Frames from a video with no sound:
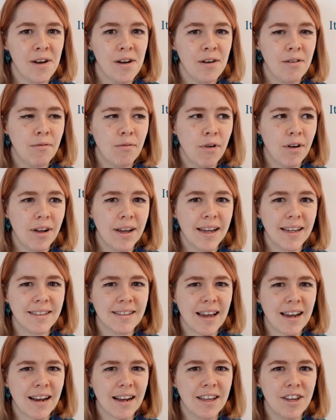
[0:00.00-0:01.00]
what
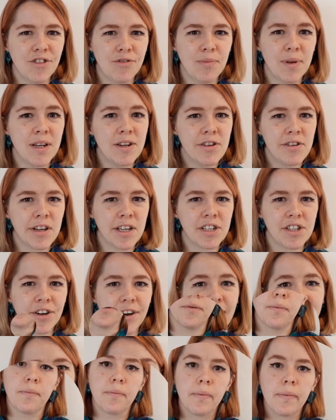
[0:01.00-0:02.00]
exactly you've been doing to your
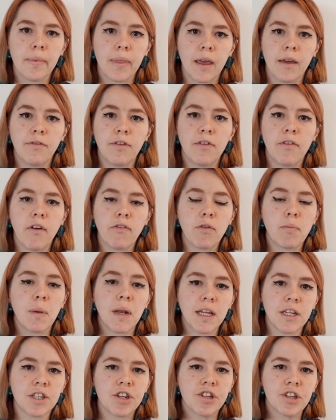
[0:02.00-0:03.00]
hair. If you've ever
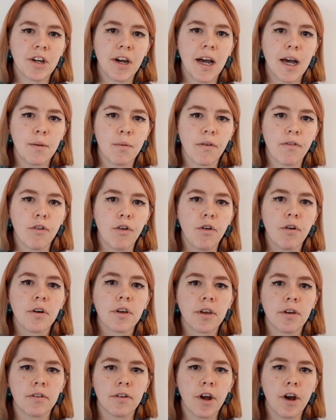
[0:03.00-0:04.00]
bleached your hair before,
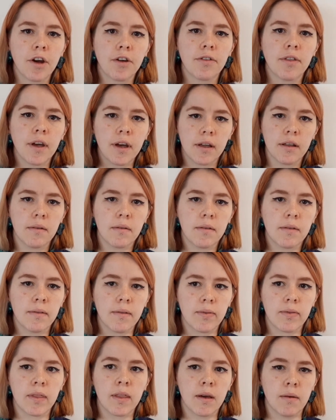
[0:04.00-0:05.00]
you'll know that
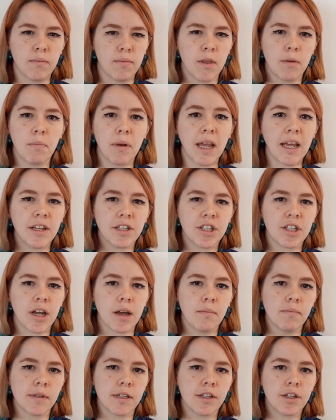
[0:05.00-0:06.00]
the bleach
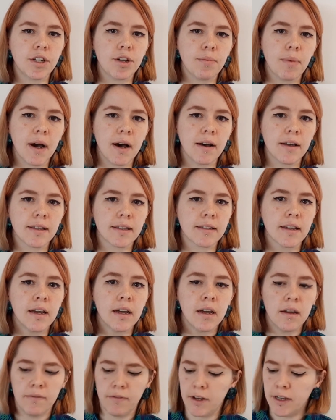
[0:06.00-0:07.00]
comes in two parts.
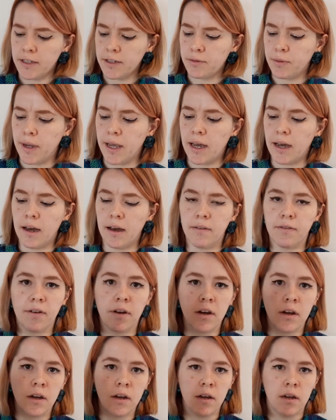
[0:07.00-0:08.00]
First, we have
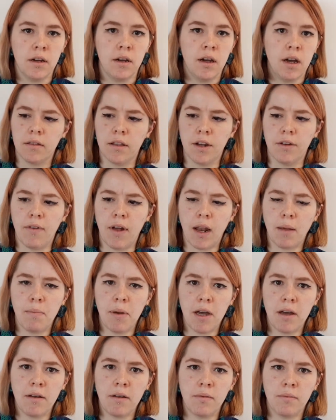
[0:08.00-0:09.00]
the
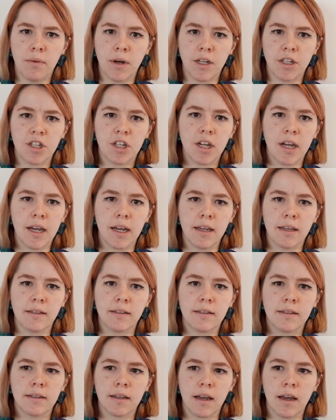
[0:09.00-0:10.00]
developer, which
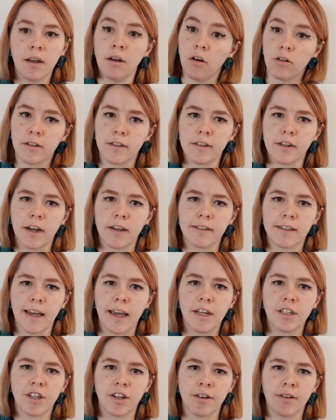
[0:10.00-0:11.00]
is an oxidizing
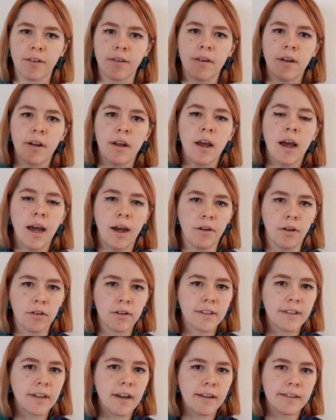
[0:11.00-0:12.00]
agent. An
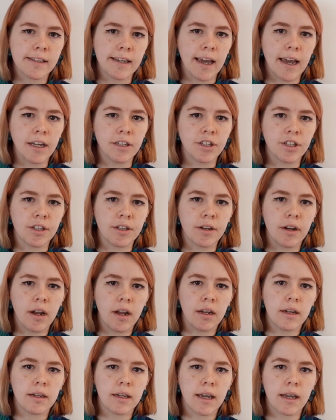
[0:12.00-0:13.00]
oxidizing agent
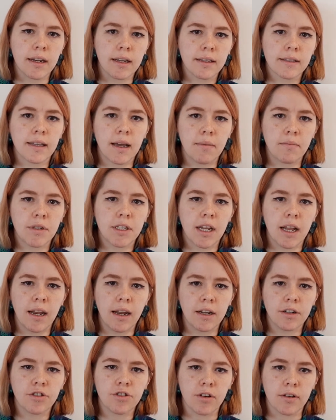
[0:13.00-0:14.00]
can accept
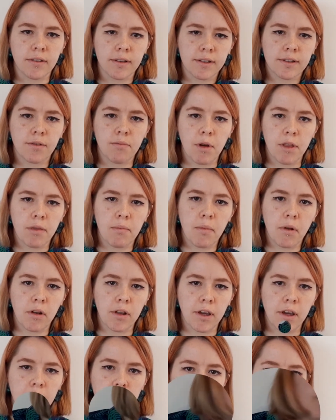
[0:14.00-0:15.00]
electrons from other
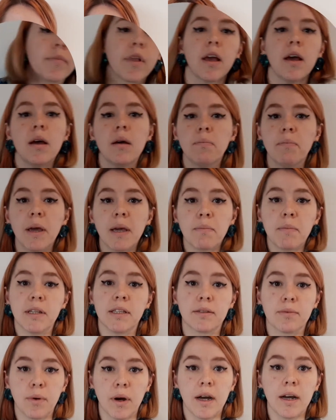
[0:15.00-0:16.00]
molecules.
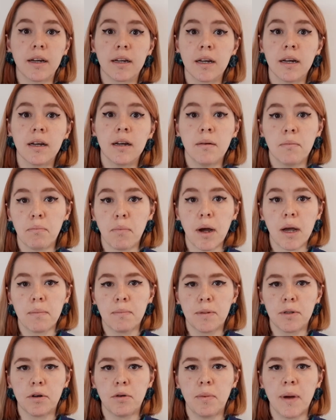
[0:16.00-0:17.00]
Pigments work by
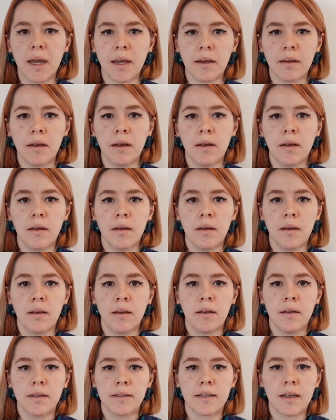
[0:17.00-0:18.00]
absorbing
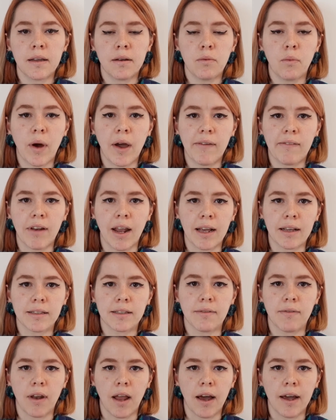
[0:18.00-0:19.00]
certain wavelengths
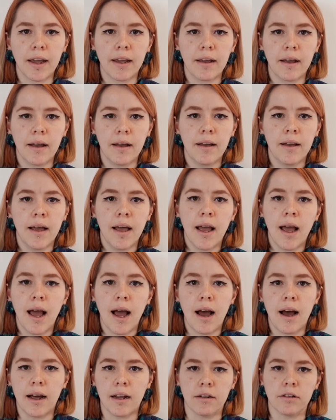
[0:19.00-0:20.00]
of light
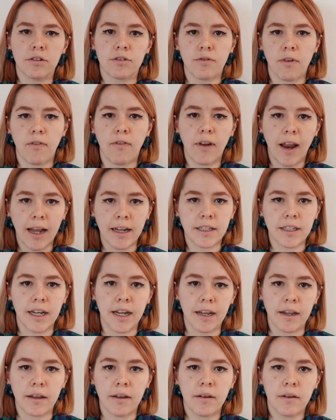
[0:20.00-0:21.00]
and
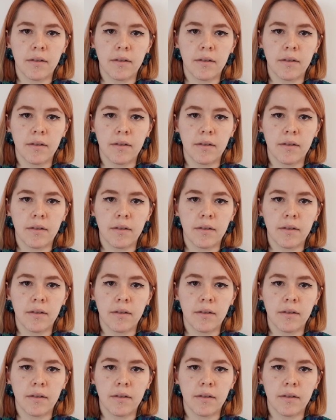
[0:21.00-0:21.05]
reflecting